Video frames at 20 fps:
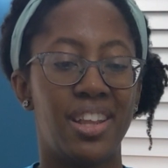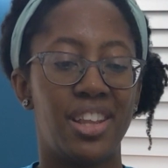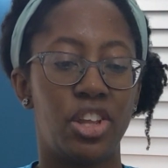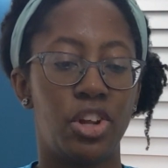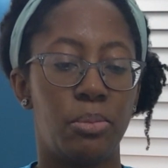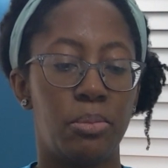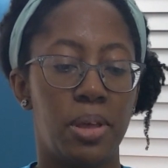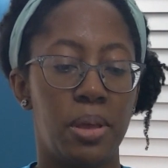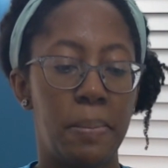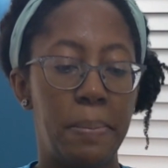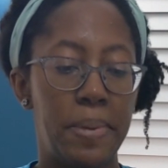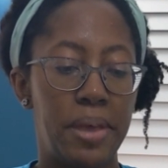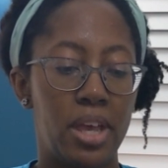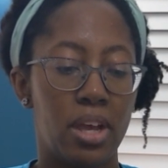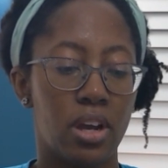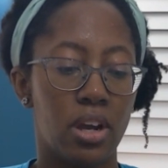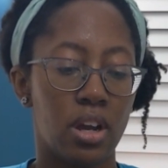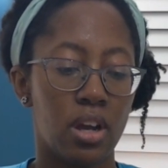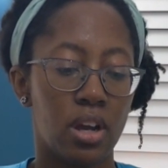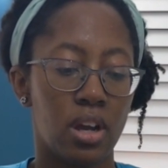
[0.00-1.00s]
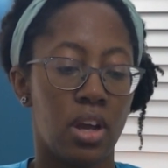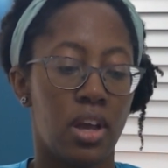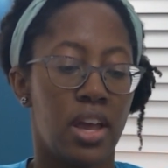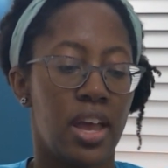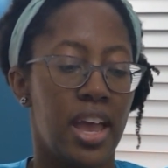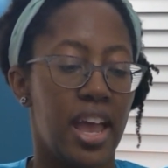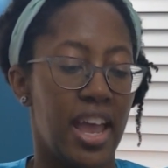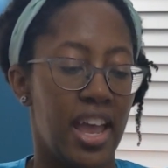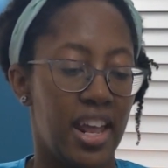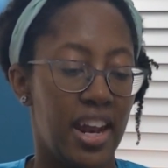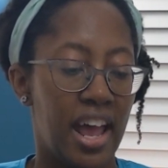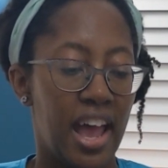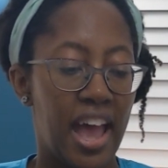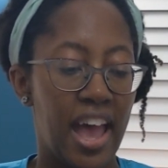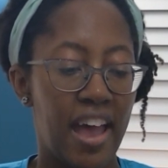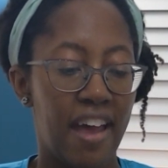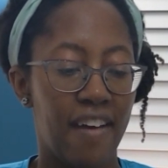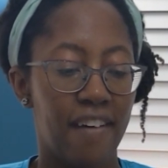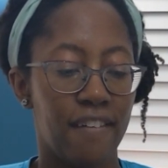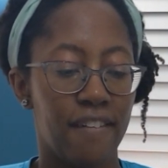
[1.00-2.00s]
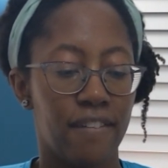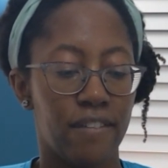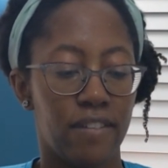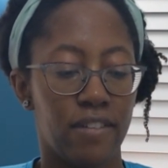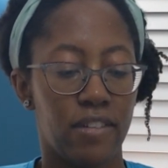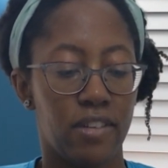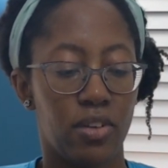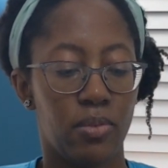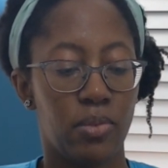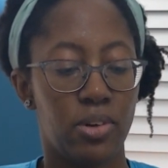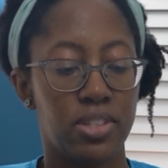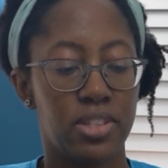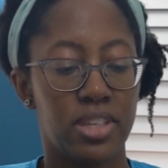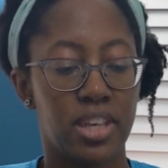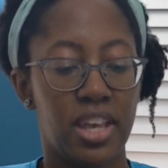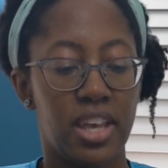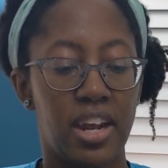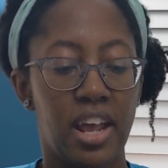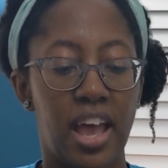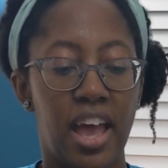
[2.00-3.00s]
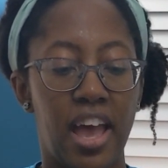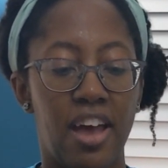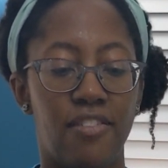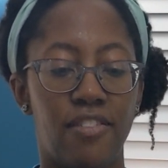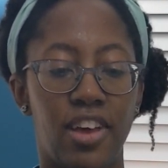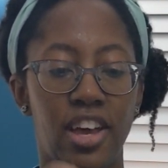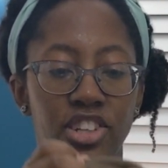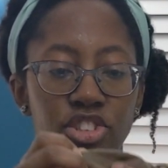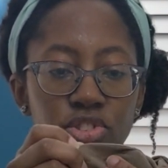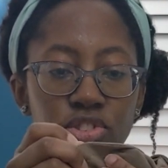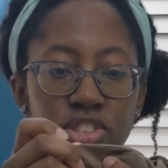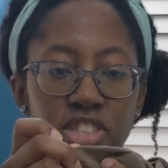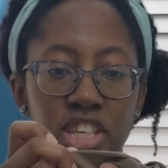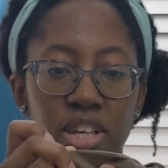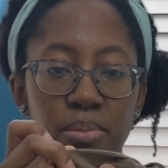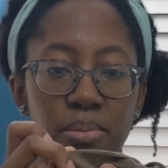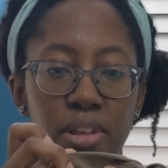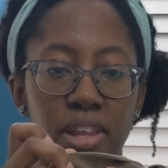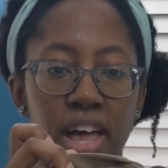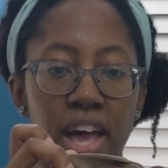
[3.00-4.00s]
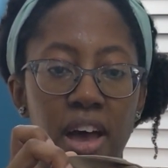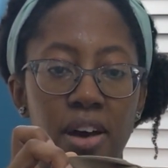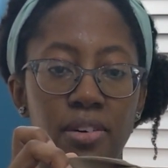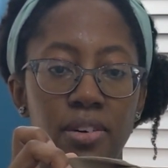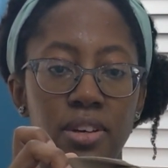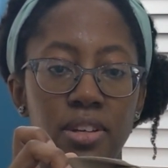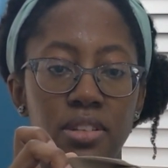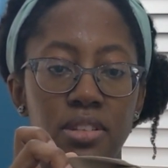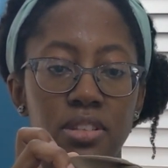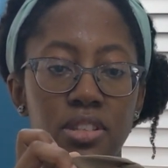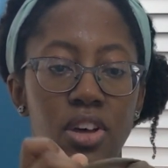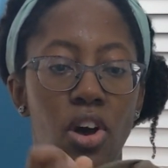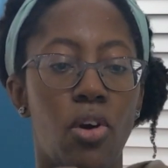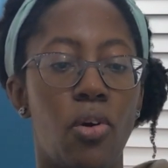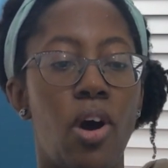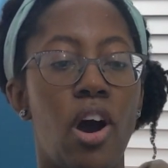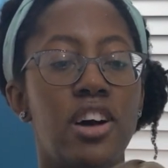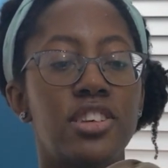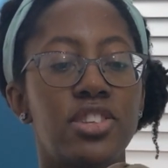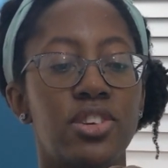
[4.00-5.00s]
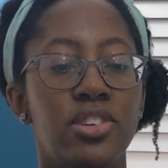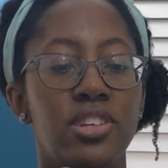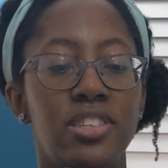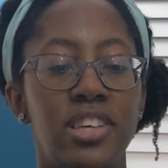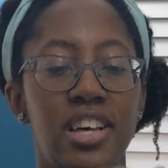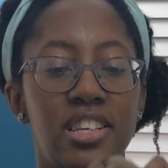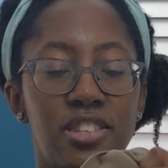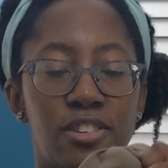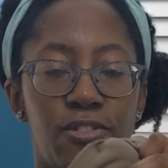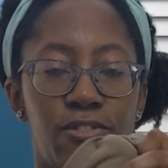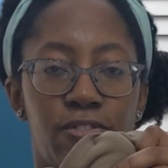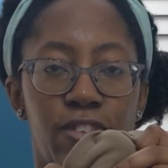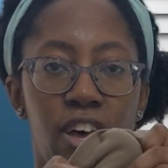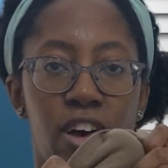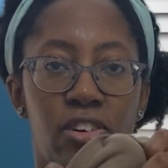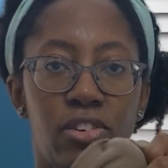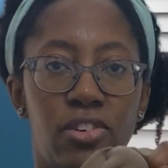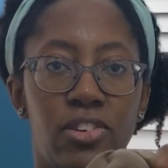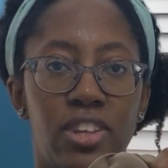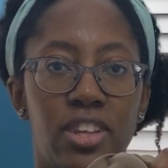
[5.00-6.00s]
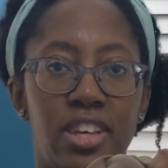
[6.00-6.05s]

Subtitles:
it a little bit bigger. And I have, once again, I have extra seam allowance. Oh, also this has a felt on